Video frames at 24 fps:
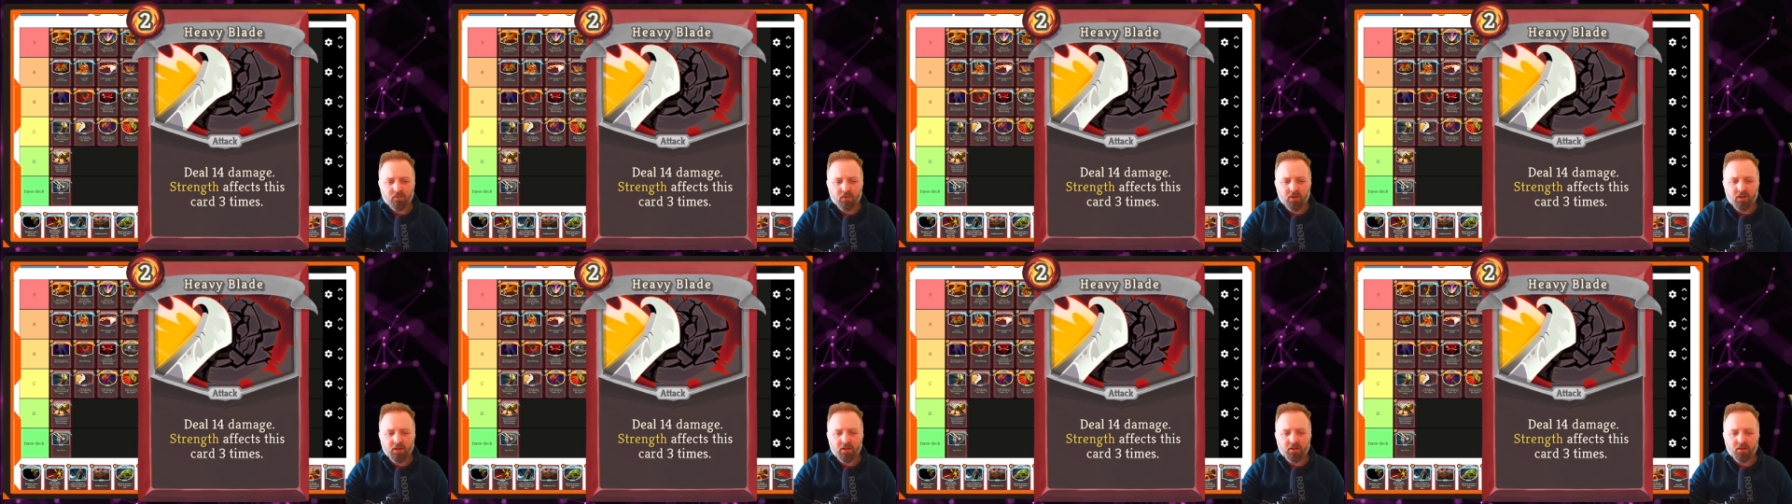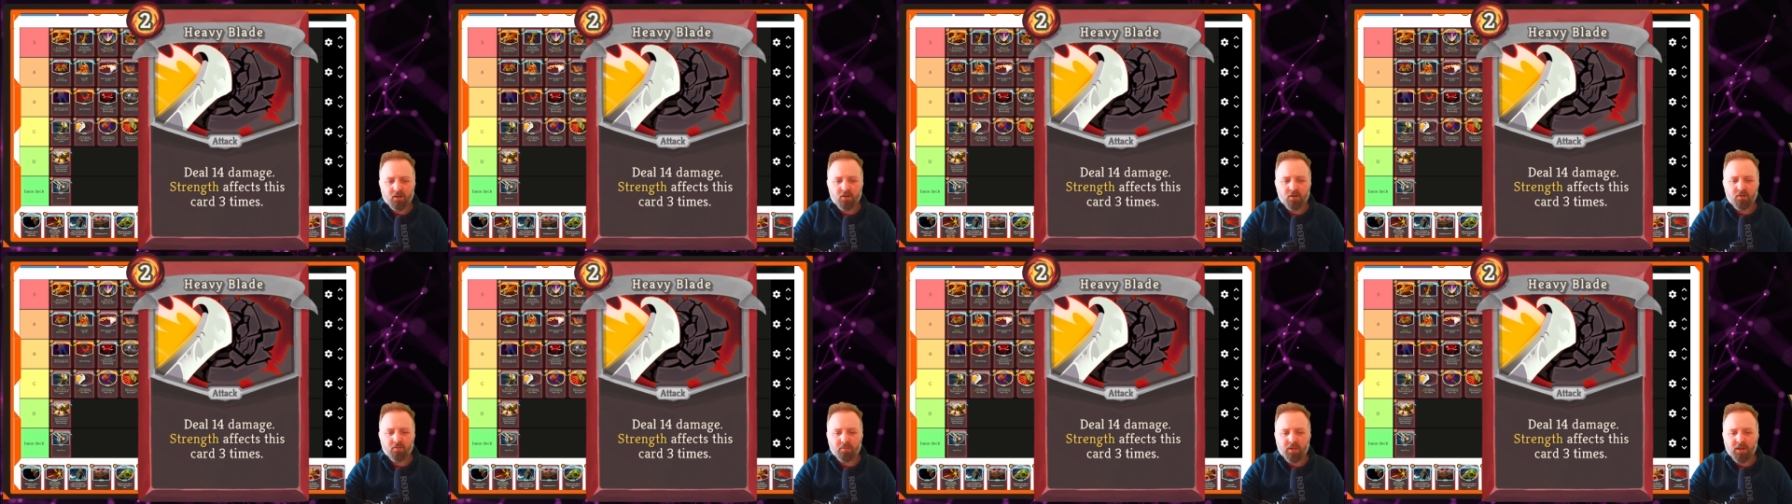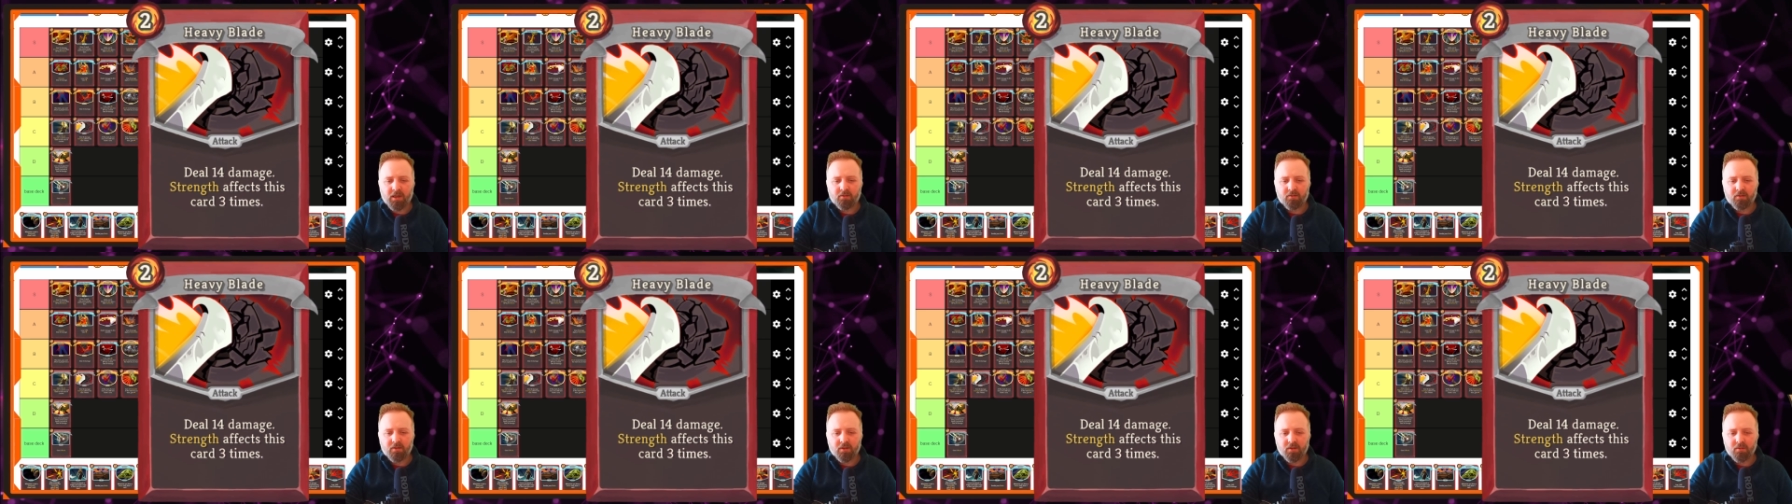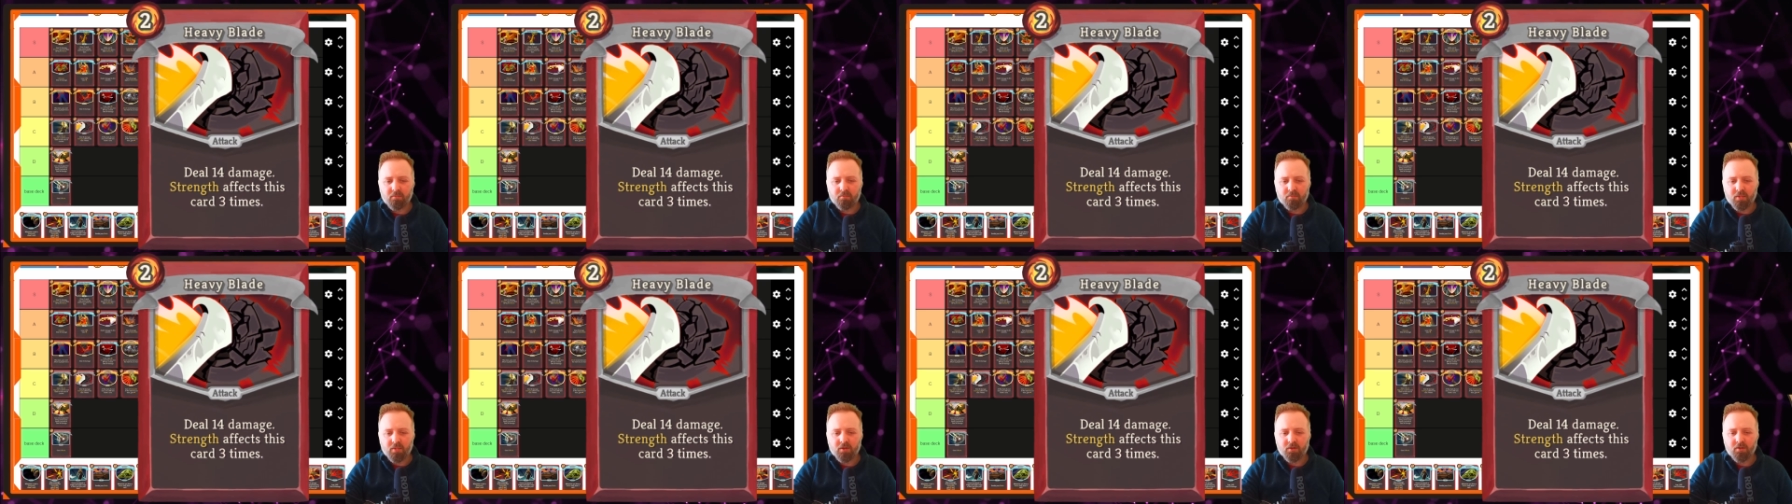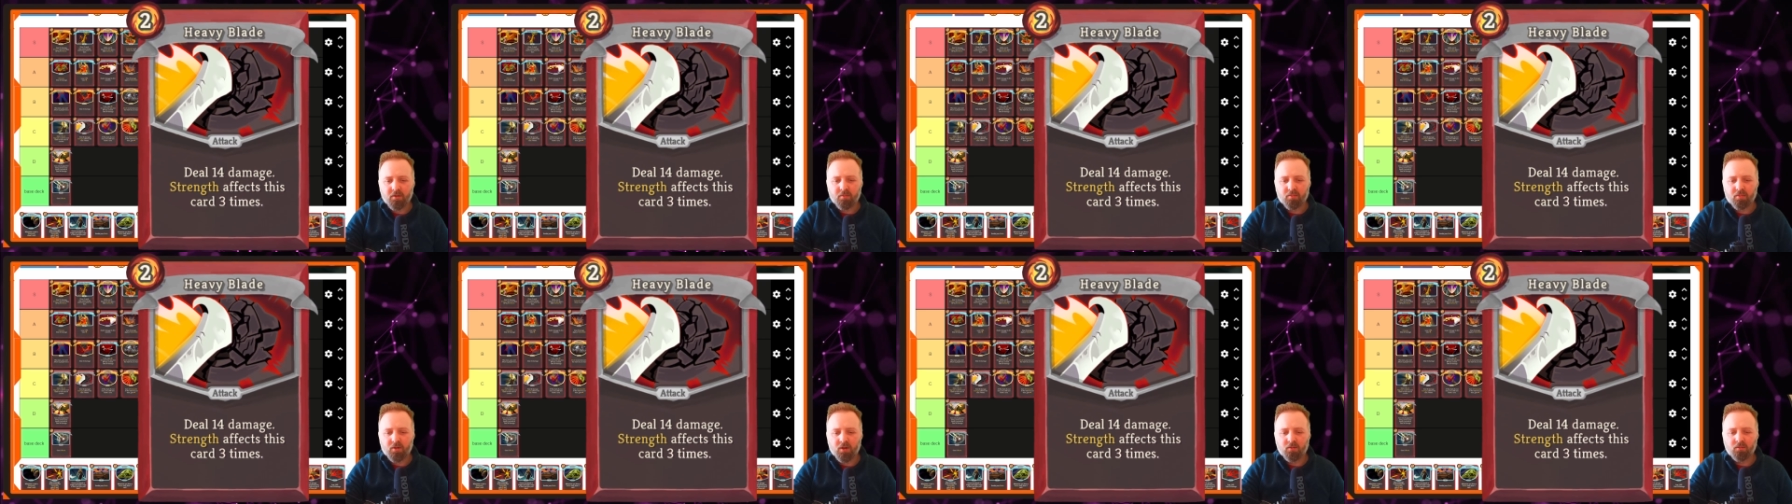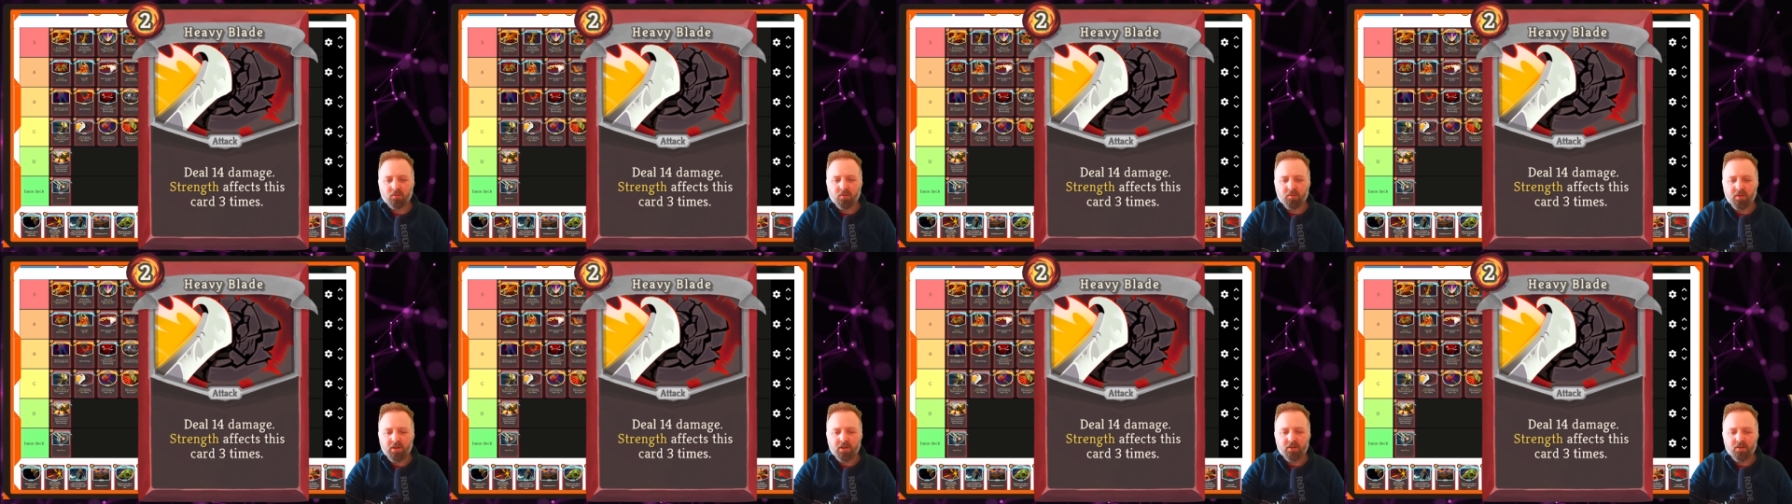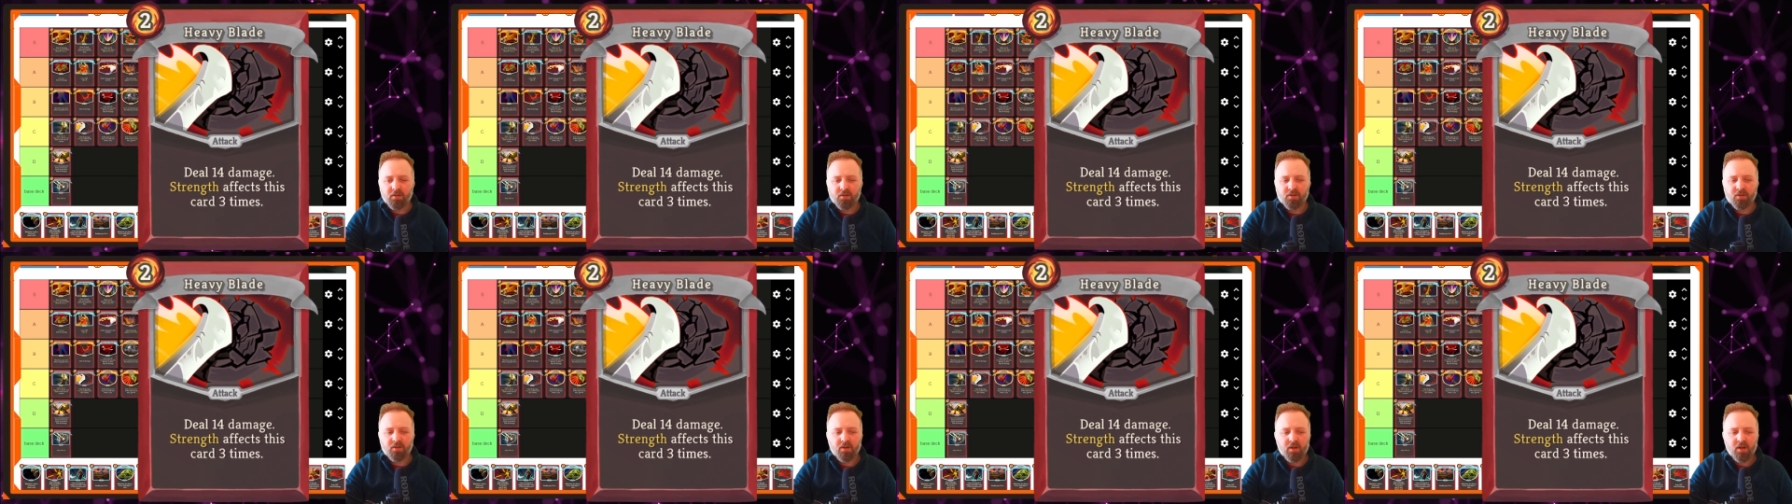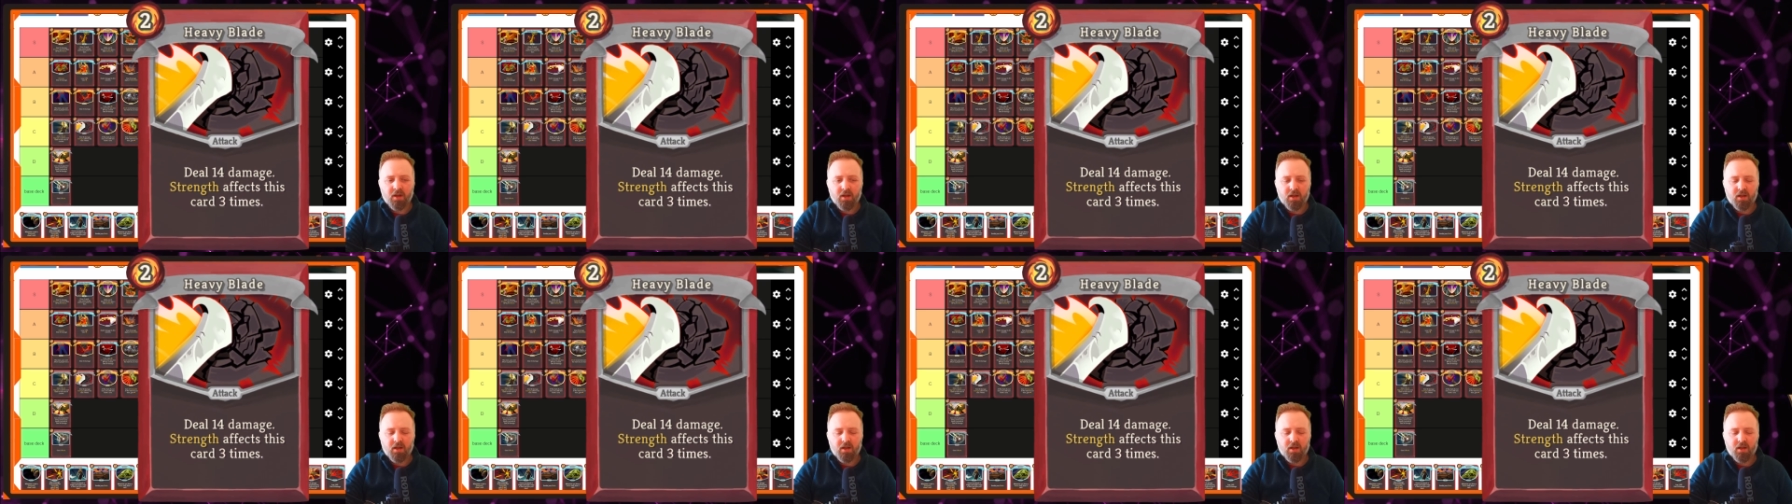to compound it, but the problem is